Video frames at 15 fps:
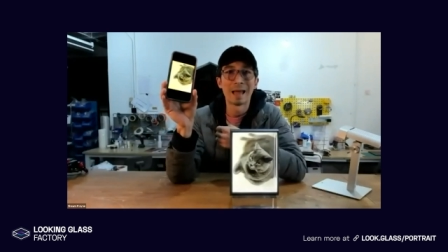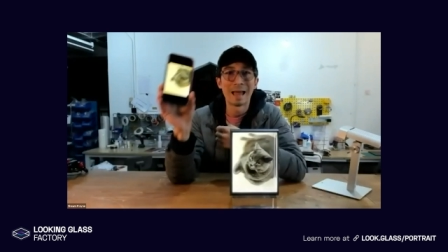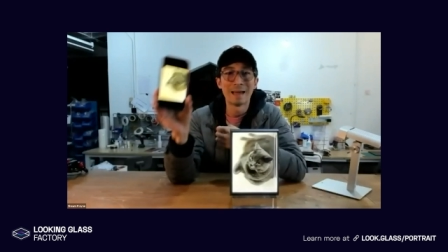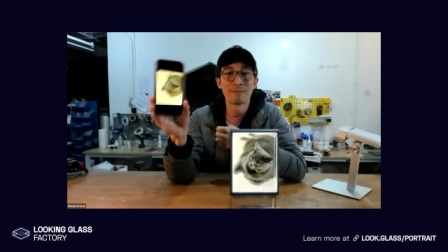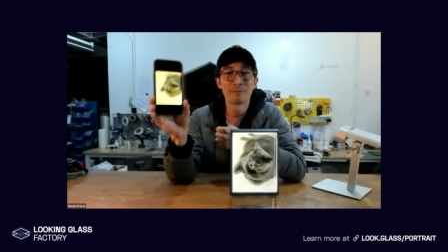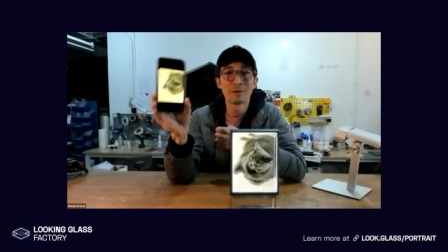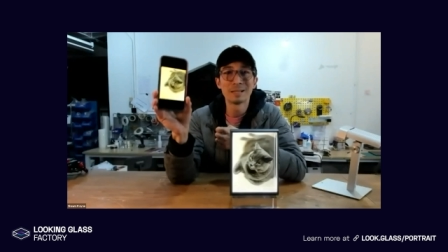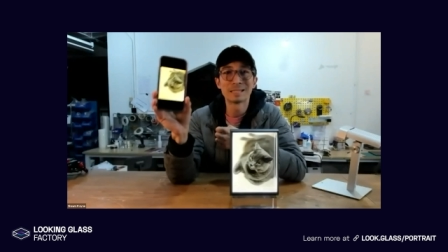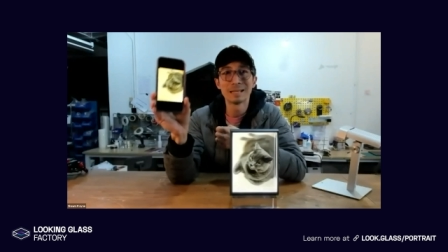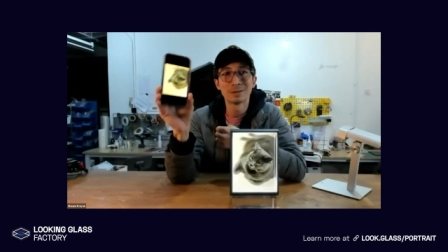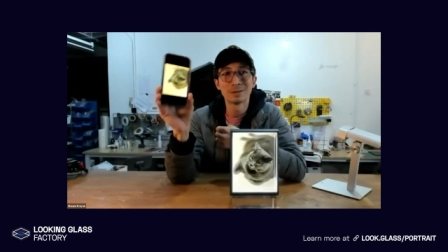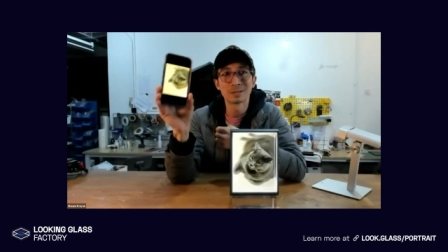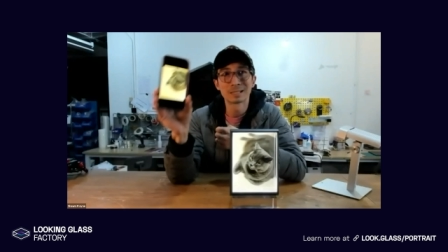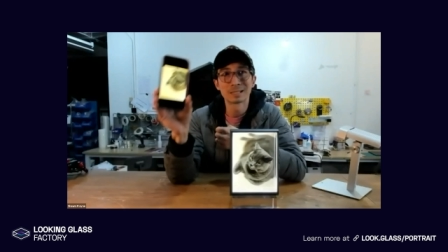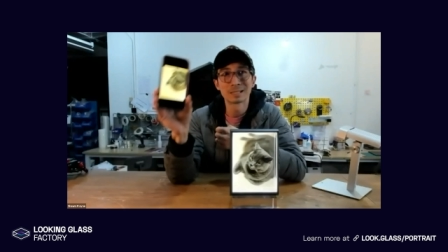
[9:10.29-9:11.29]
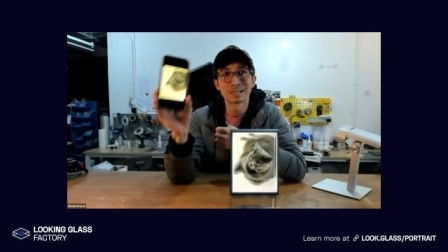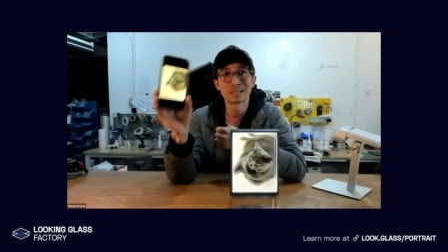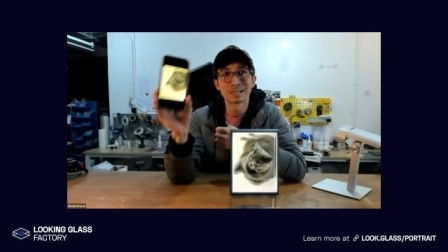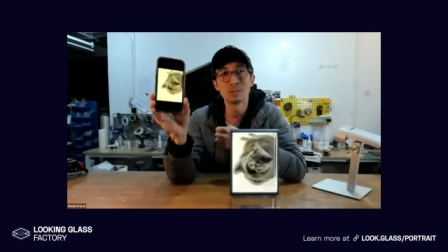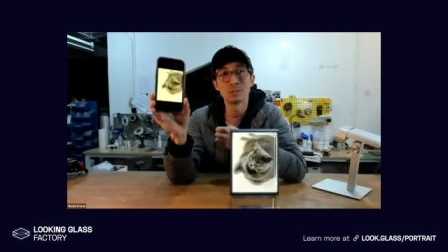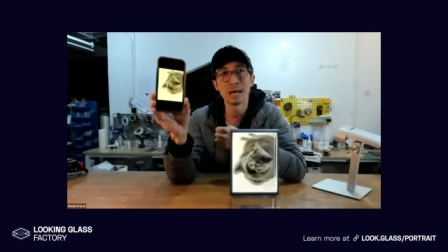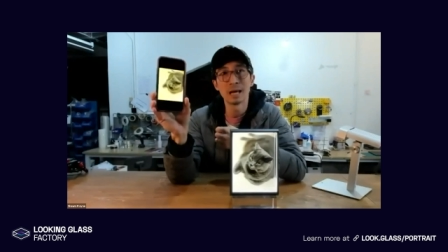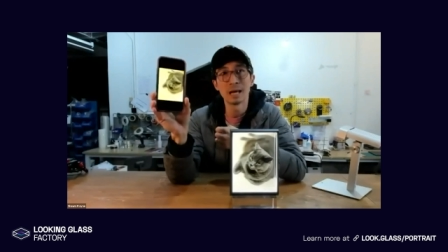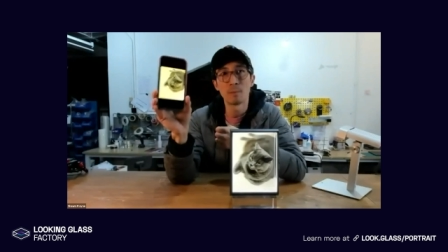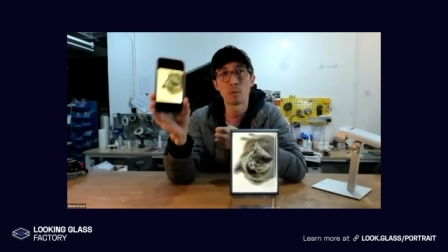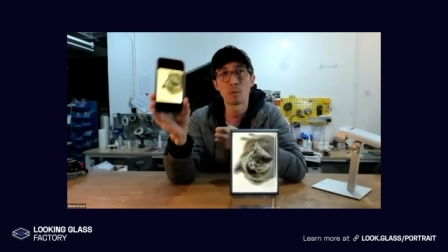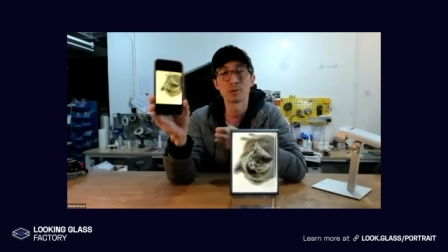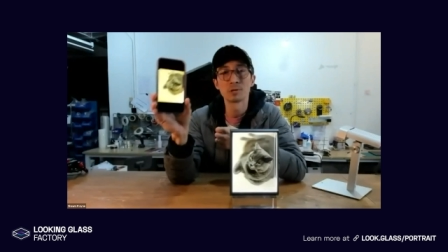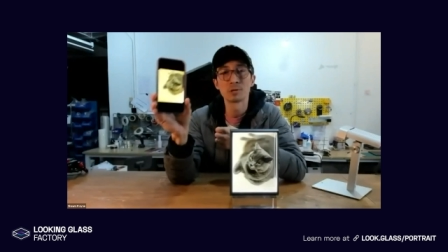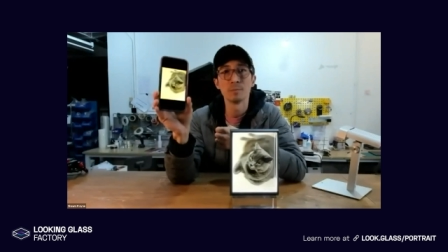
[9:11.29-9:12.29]
every single time you take a
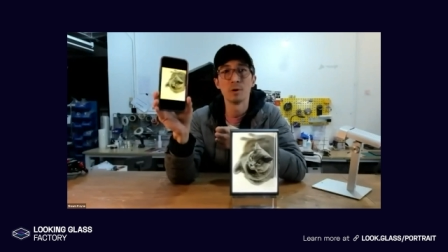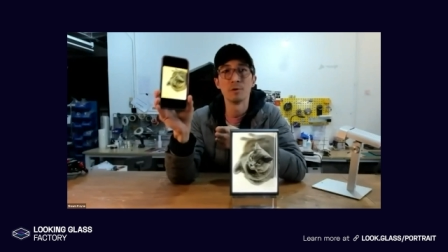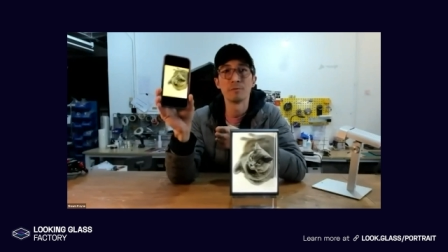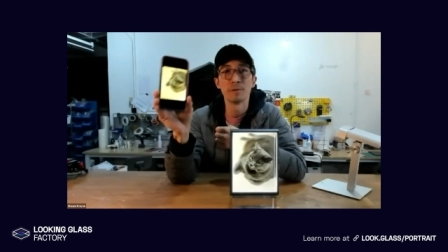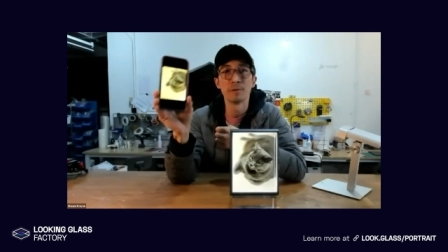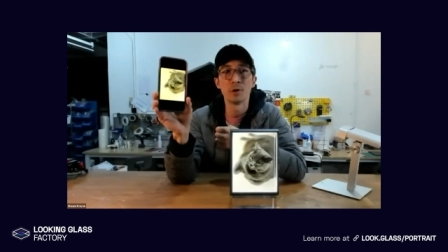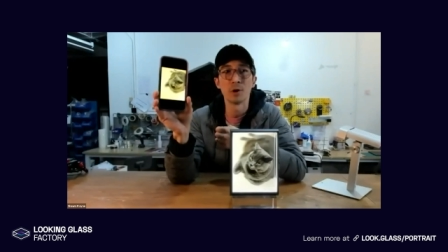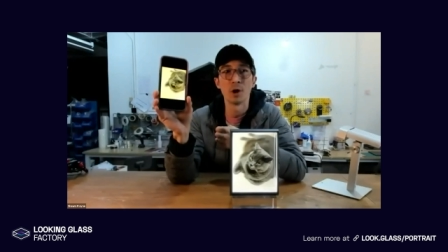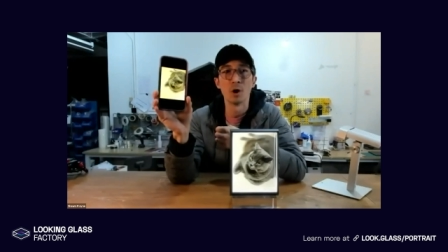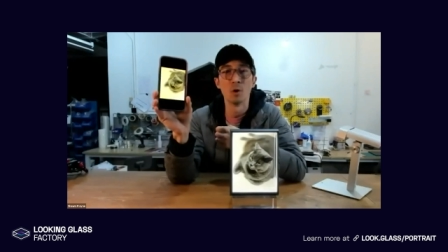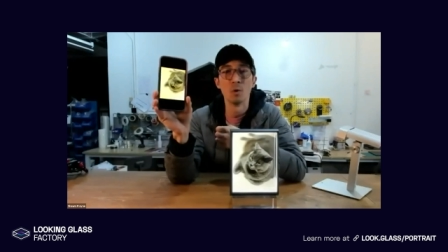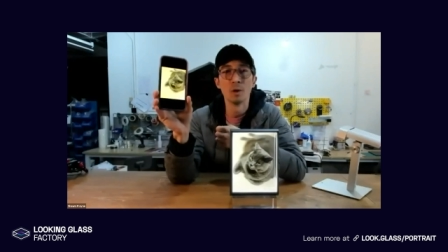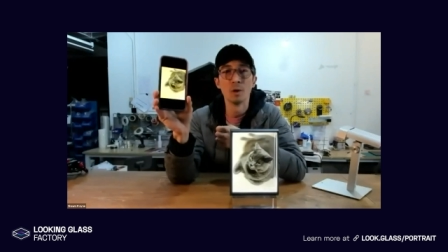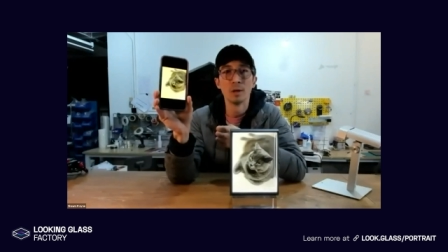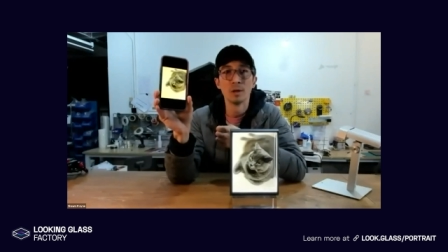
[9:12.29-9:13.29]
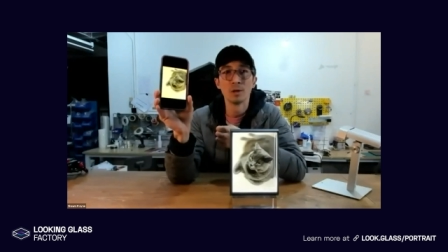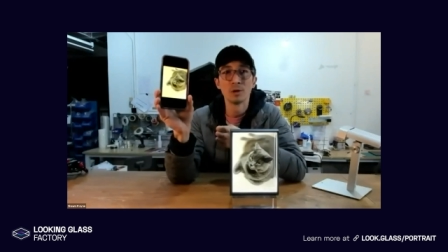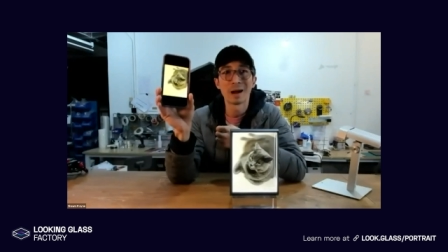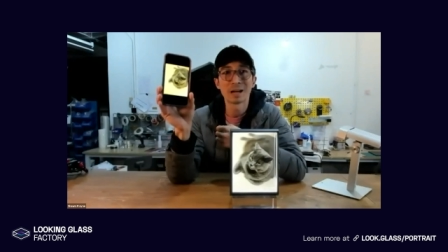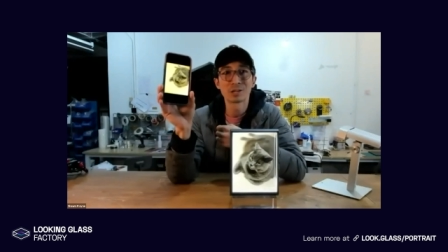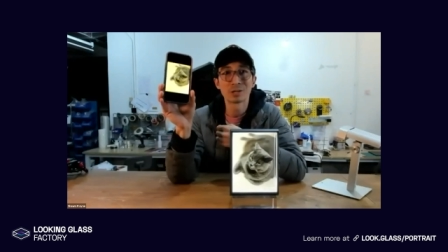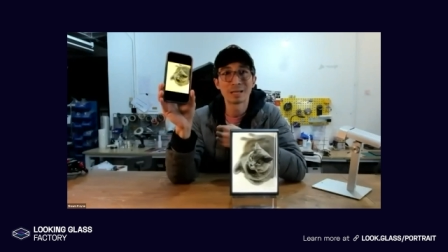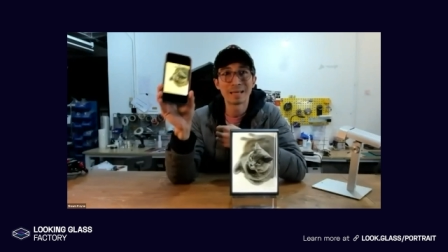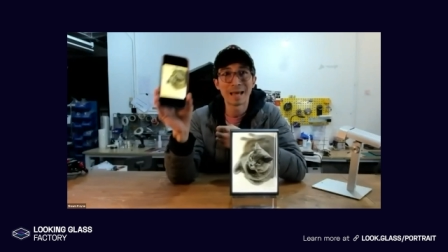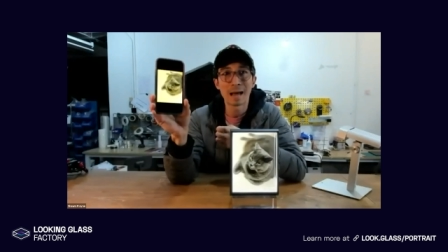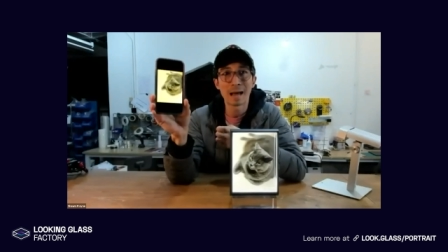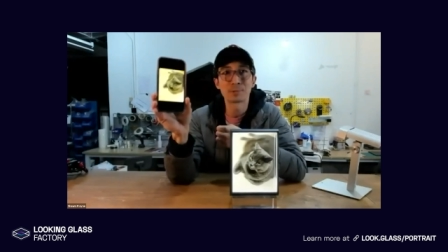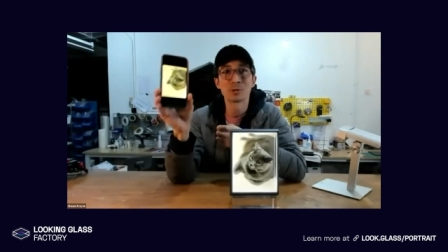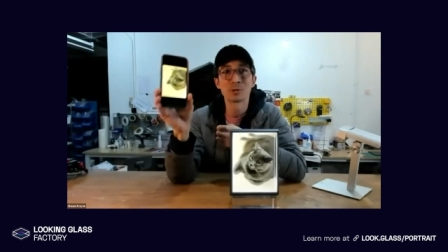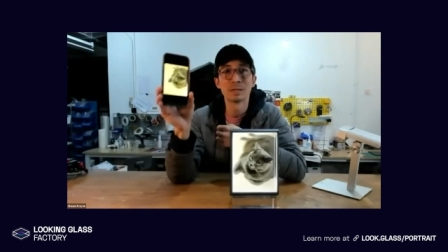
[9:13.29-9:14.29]
portrait mode photo, you're actually
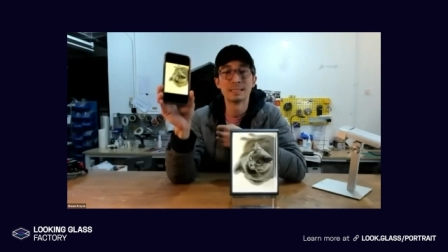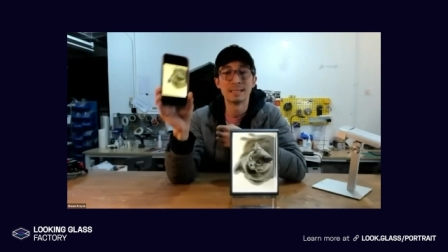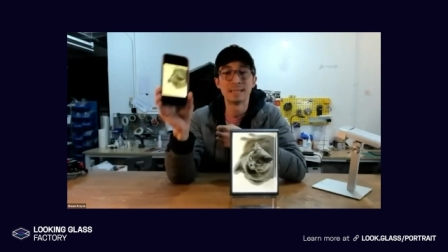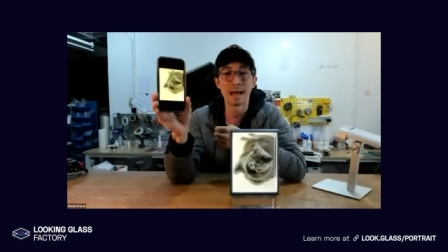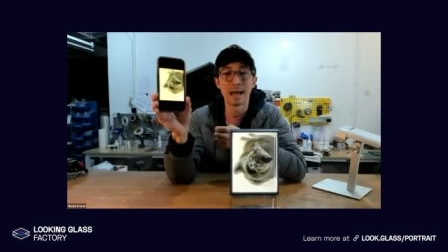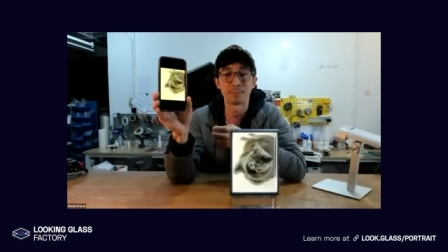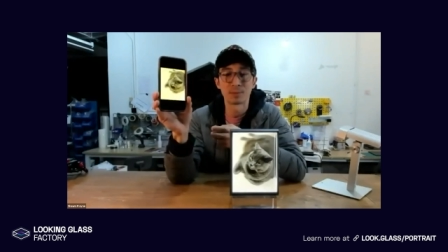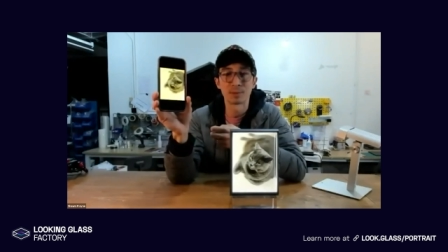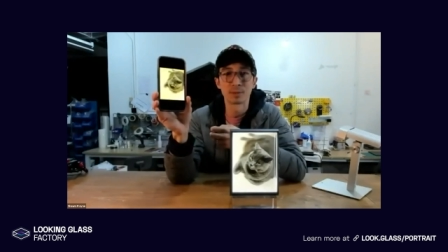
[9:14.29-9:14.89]
capturing depth,